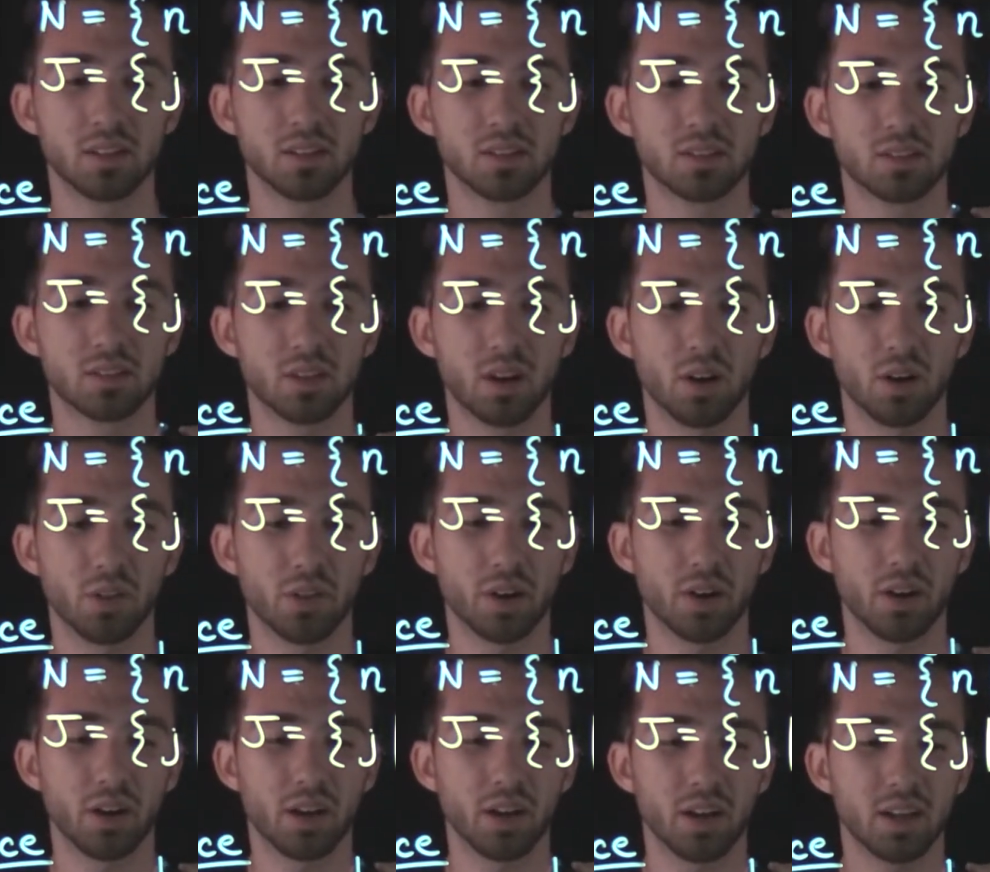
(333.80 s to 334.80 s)
So
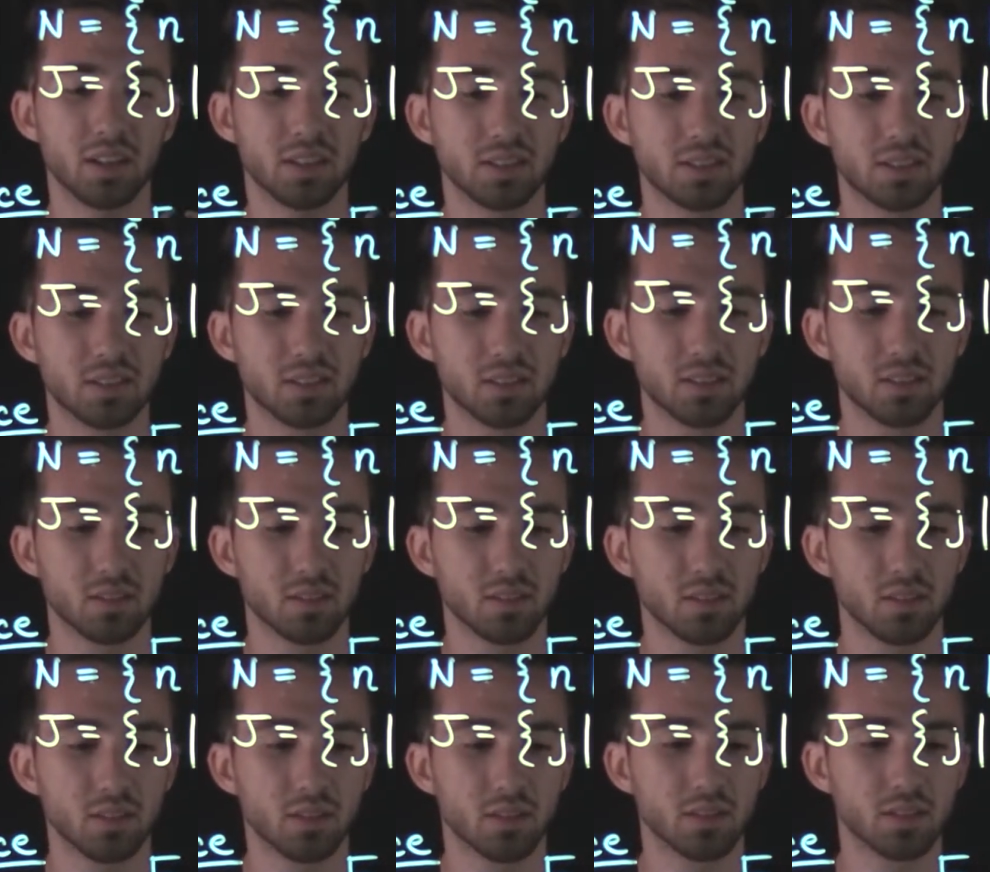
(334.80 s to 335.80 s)
there is,
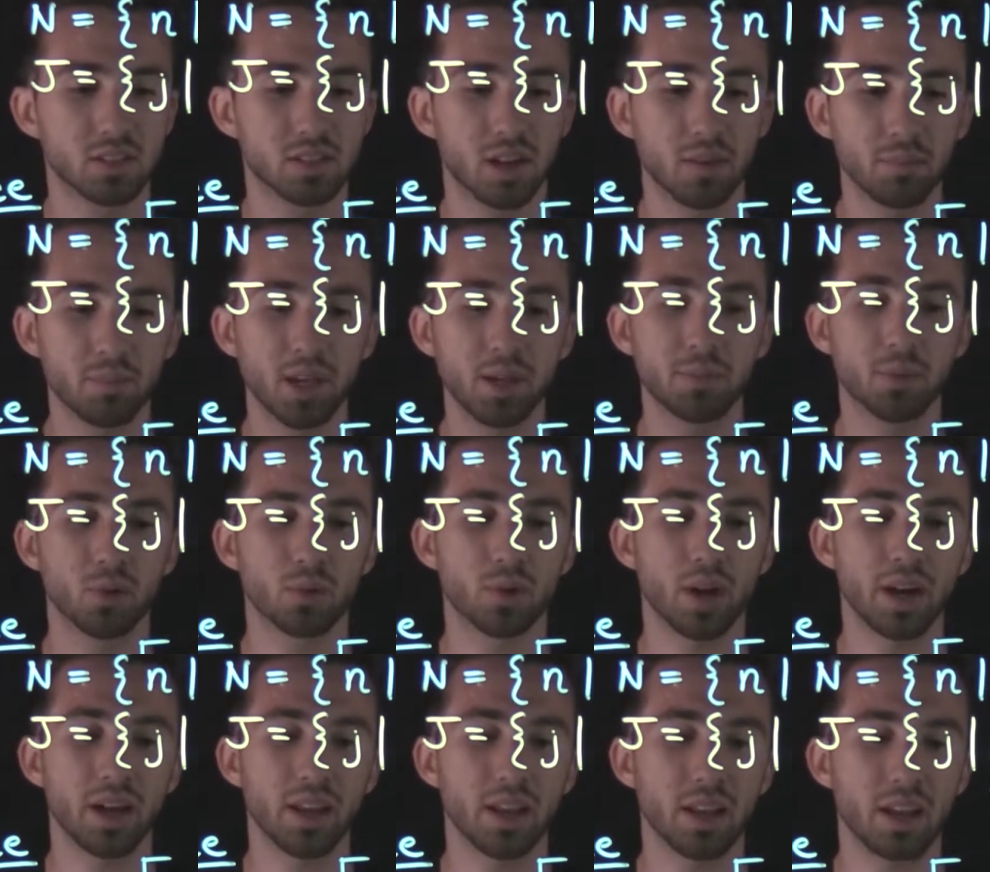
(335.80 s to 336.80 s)
some people
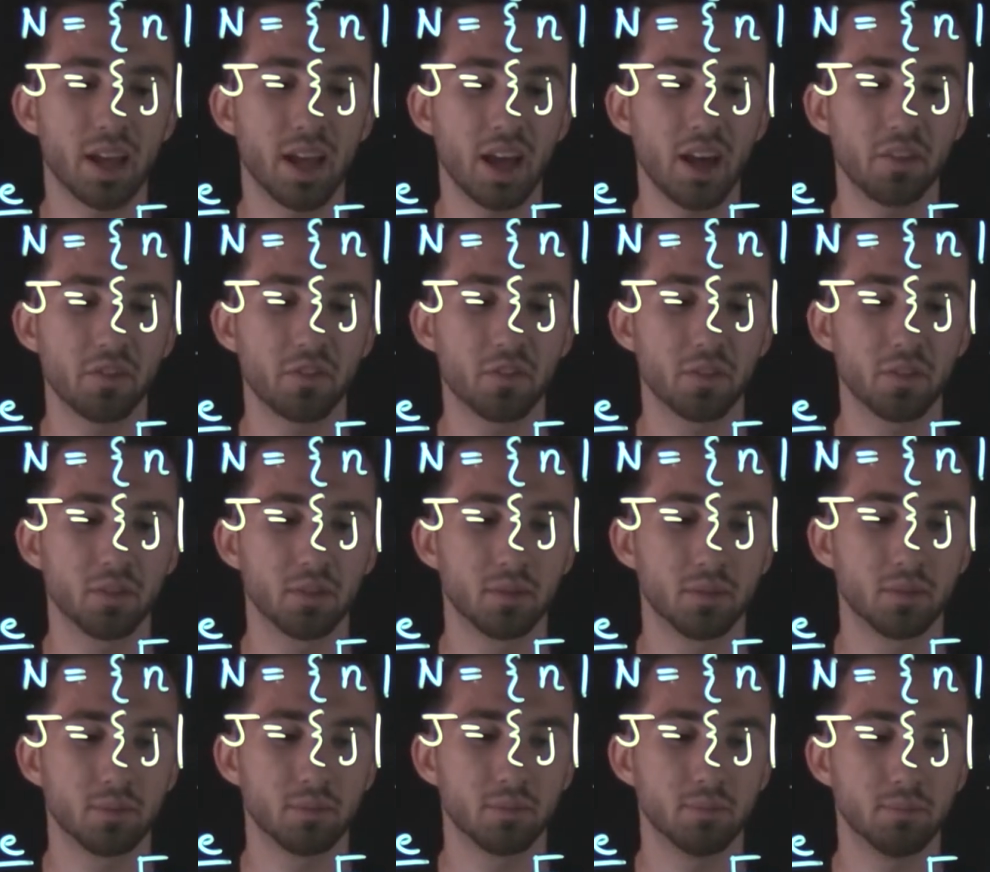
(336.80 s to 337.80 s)
write it F
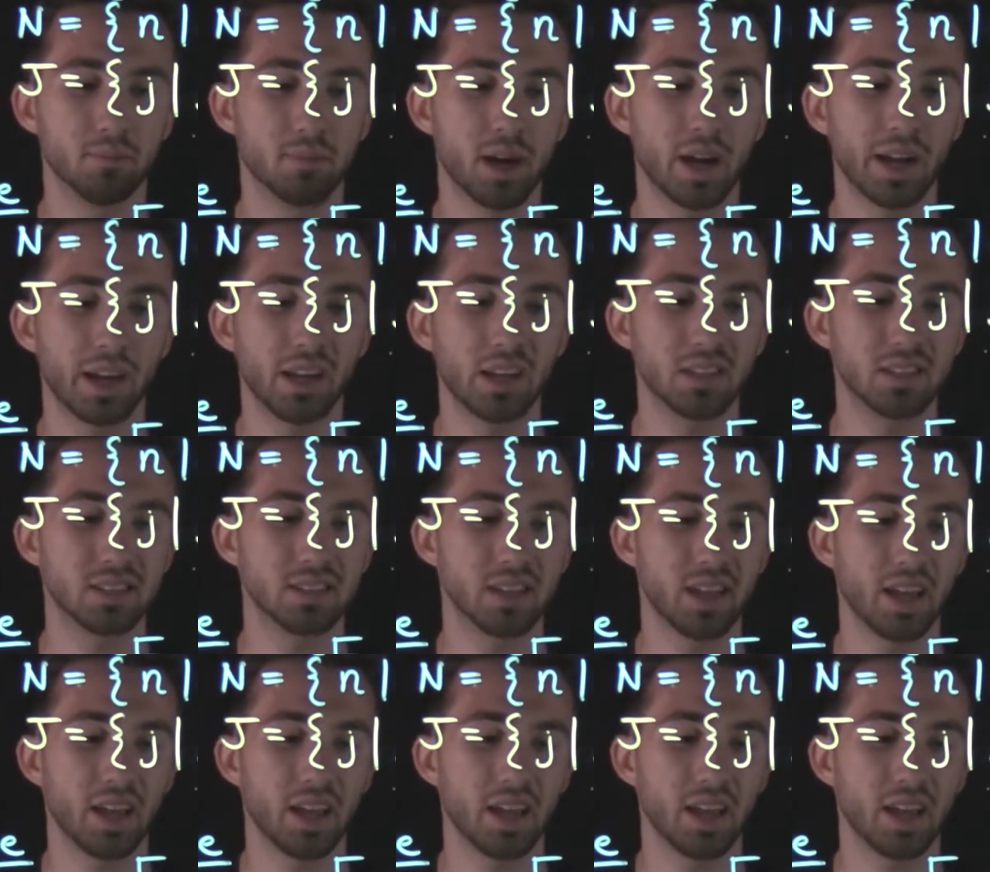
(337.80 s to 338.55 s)
minus